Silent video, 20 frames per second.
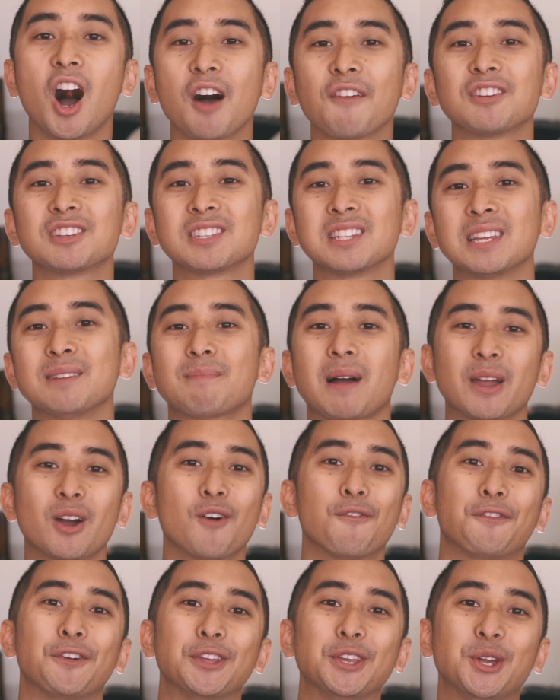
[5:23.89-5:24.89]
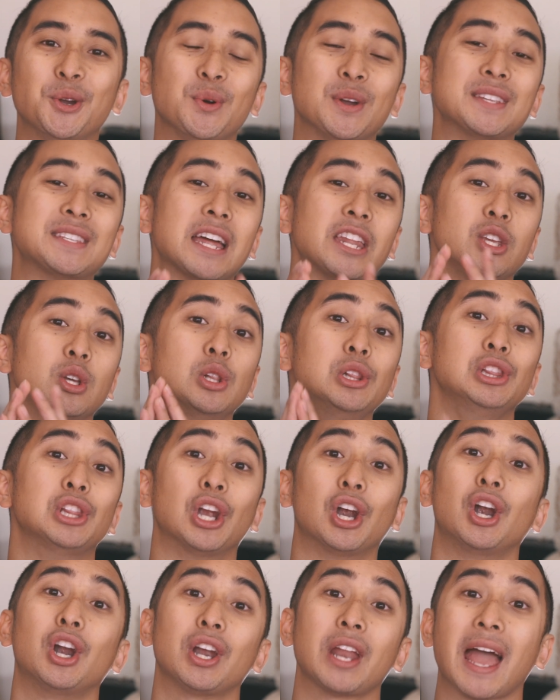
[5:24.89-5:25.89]
Obviously, my hope for you is that you
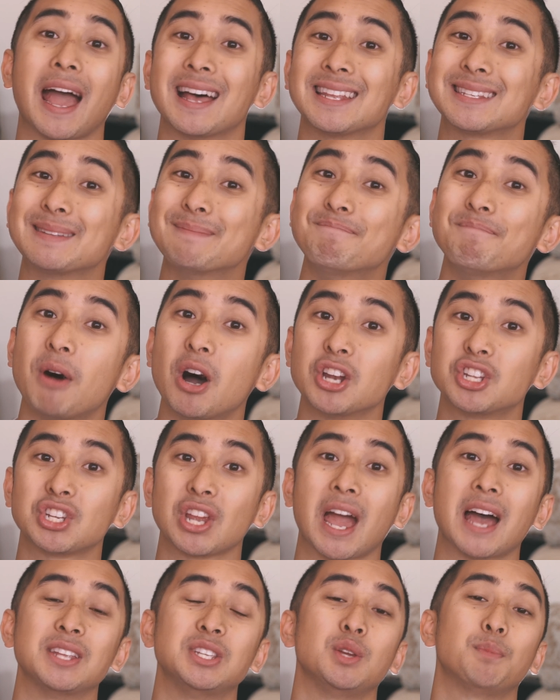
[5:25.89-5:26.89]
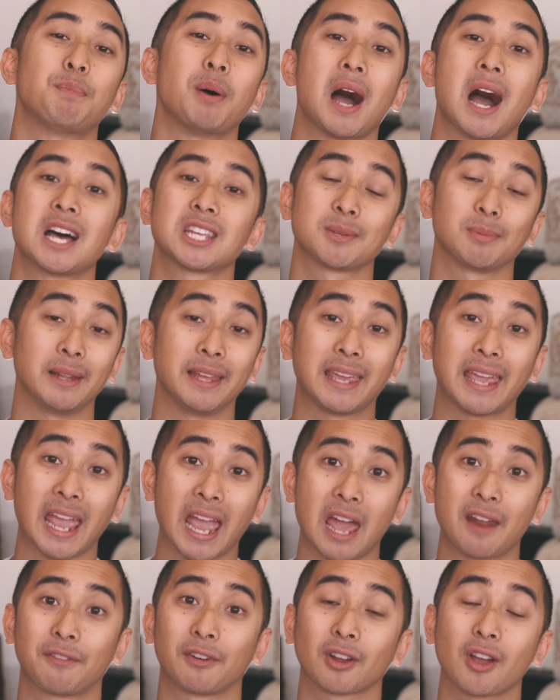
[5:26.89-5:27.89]
learn as much as you possibly
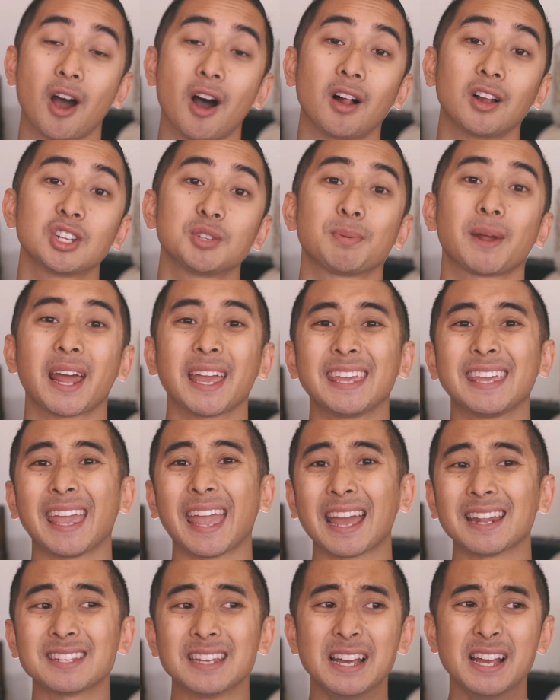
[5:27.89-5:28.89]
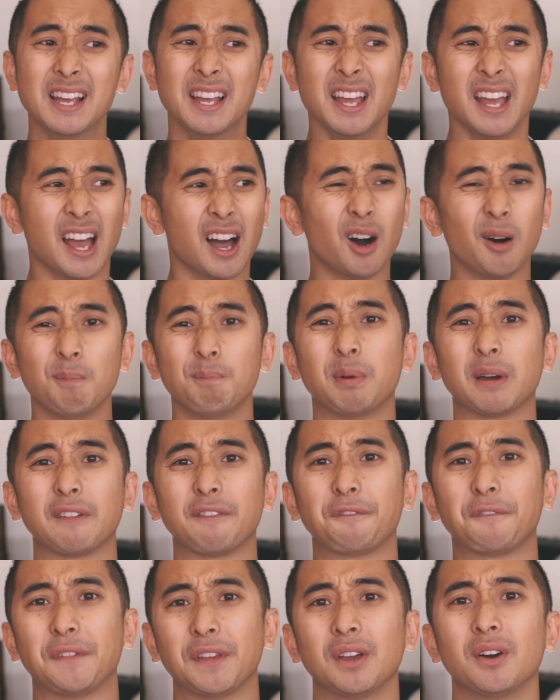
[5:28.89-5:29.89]
can for college, but I can't help
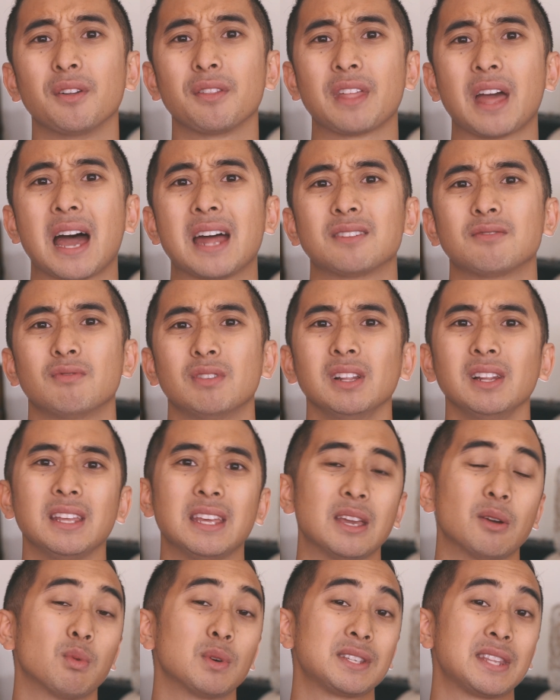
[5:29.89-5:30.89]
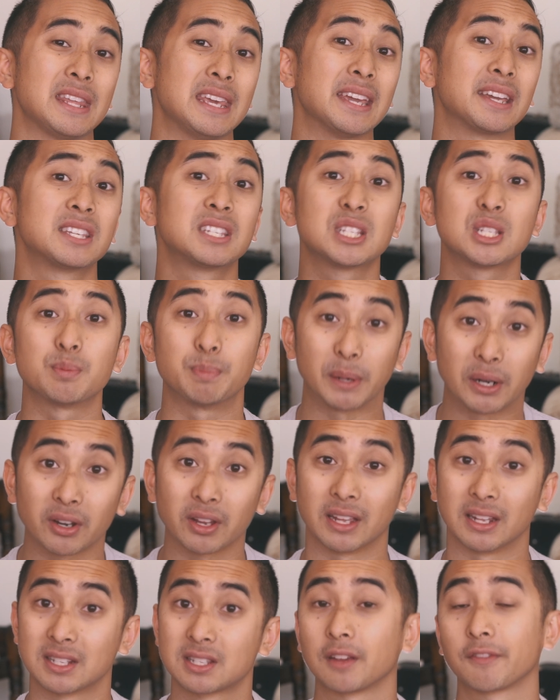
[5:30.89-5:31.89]
but feel that really it was the
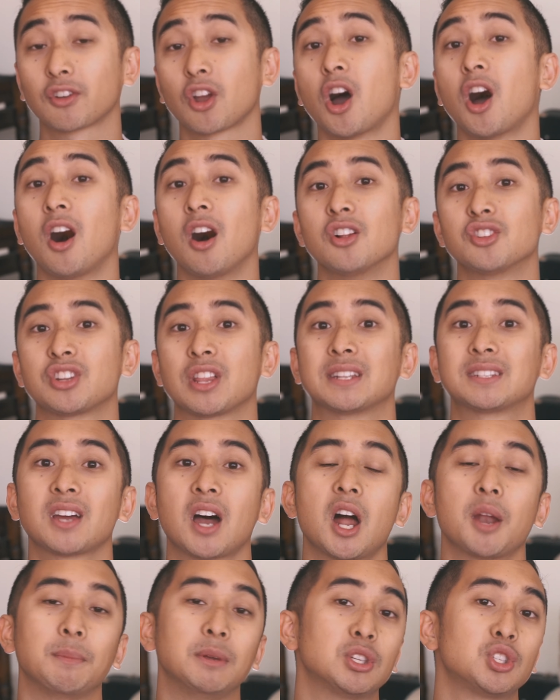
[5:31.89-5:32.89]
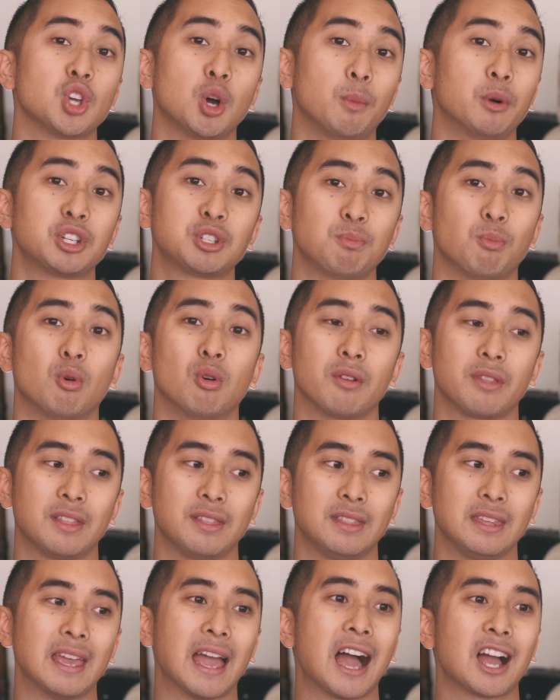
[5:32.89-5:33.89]
experience of college that taught me so much more
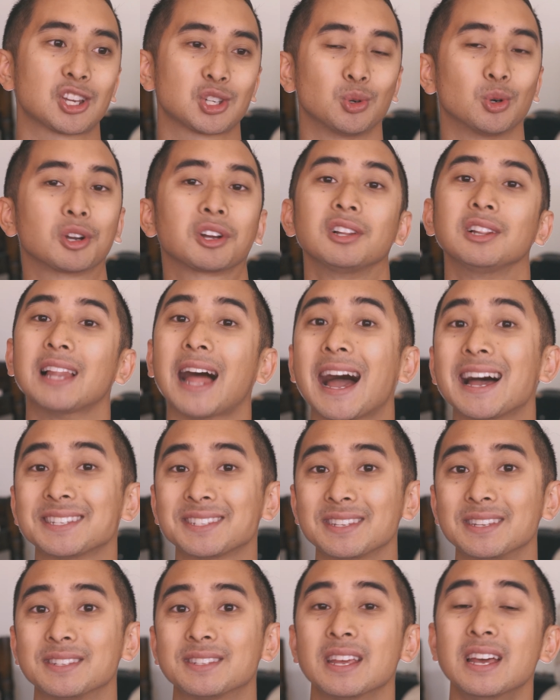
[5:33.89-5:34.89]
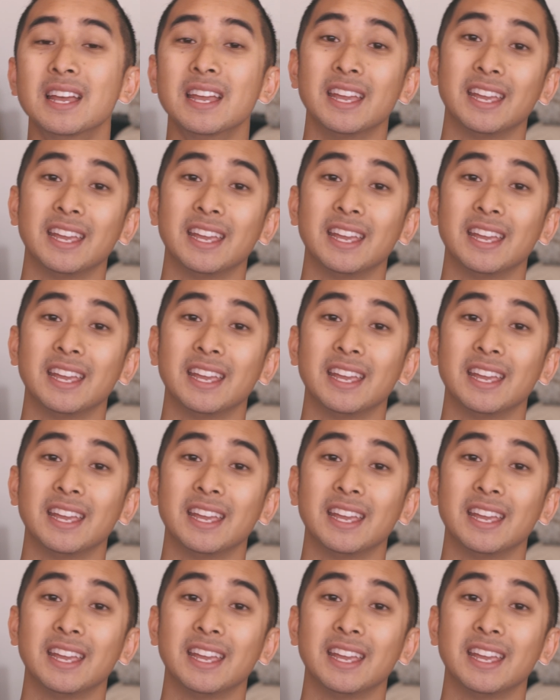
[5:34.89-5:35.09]
than the actual classes